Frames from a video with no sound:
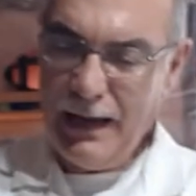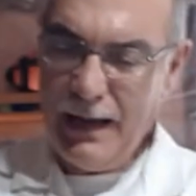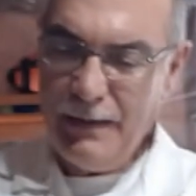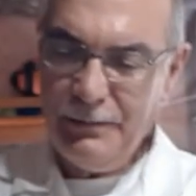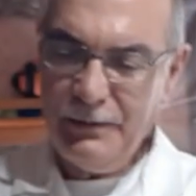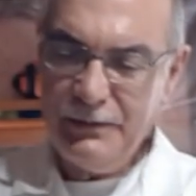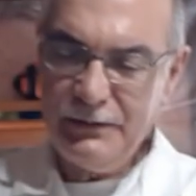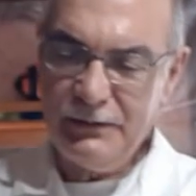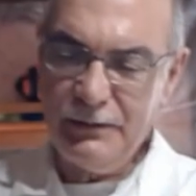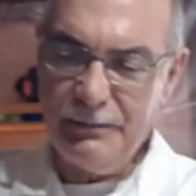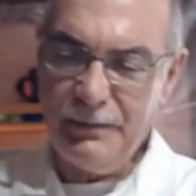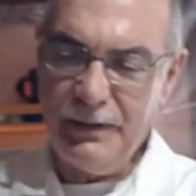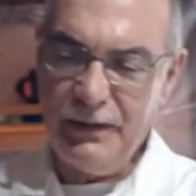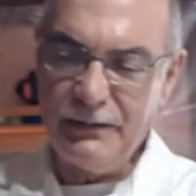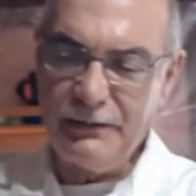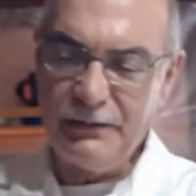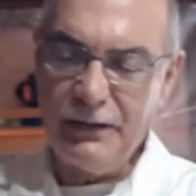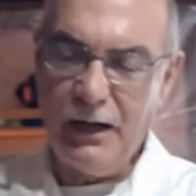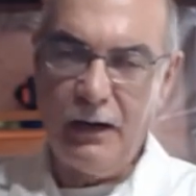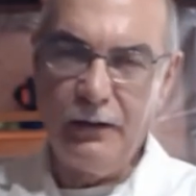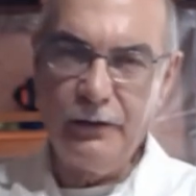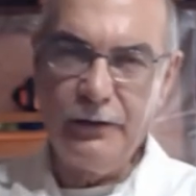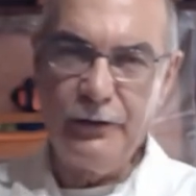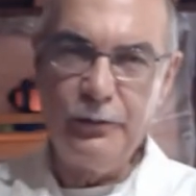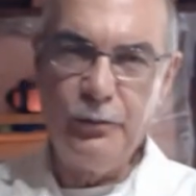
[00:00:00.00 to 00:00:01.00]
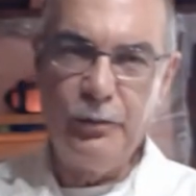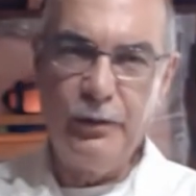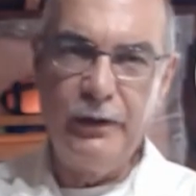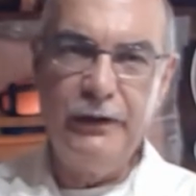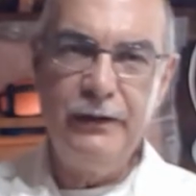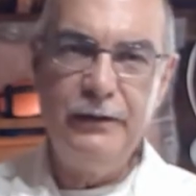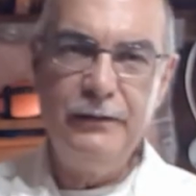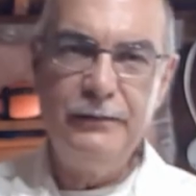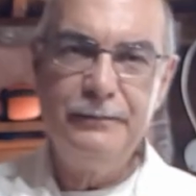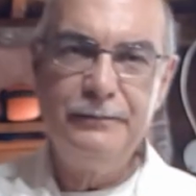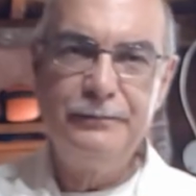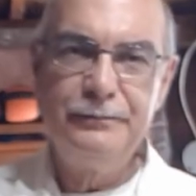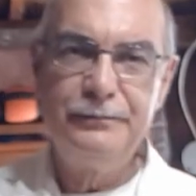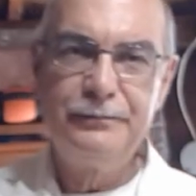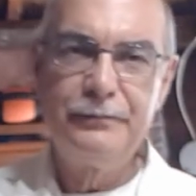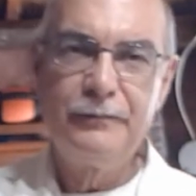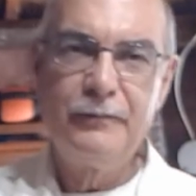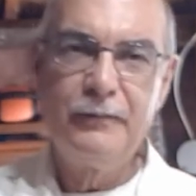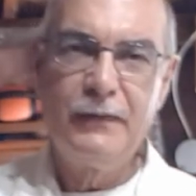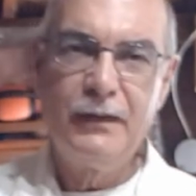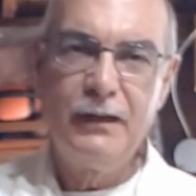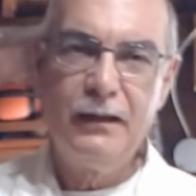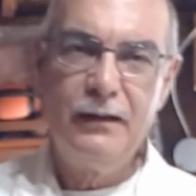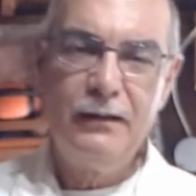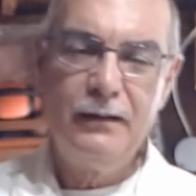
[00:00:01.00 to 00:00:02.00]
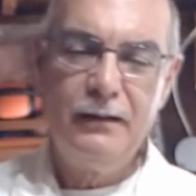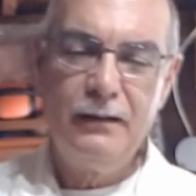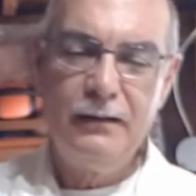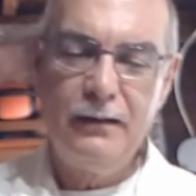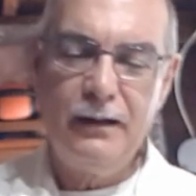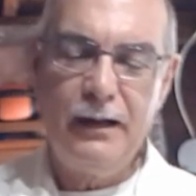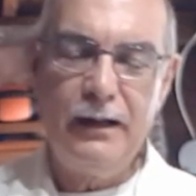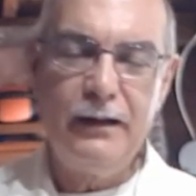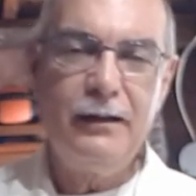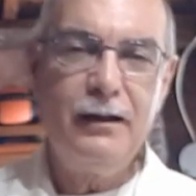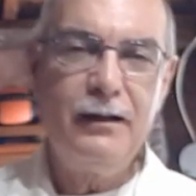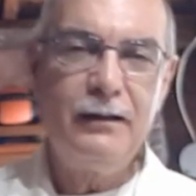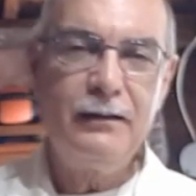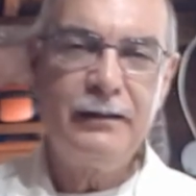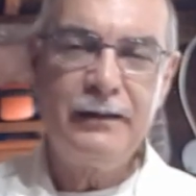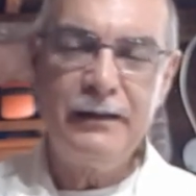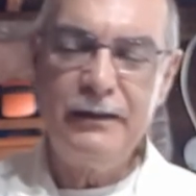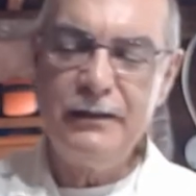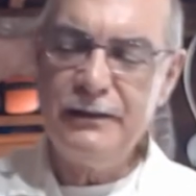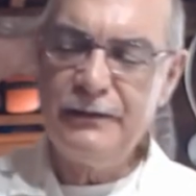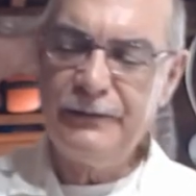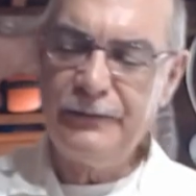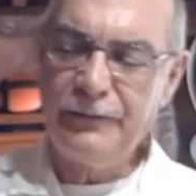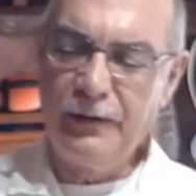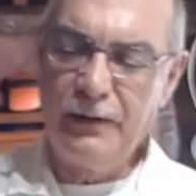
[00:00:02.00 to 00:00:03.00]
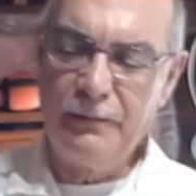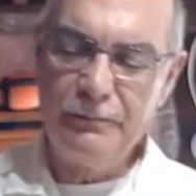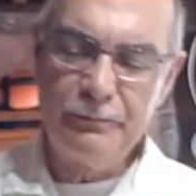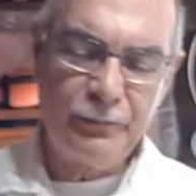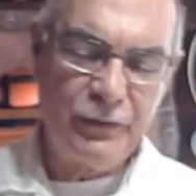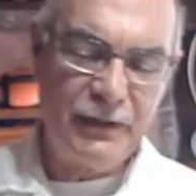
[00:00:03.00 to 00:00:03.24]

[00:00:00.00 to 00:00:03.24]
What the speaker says: it happens to be solid wood. I got these from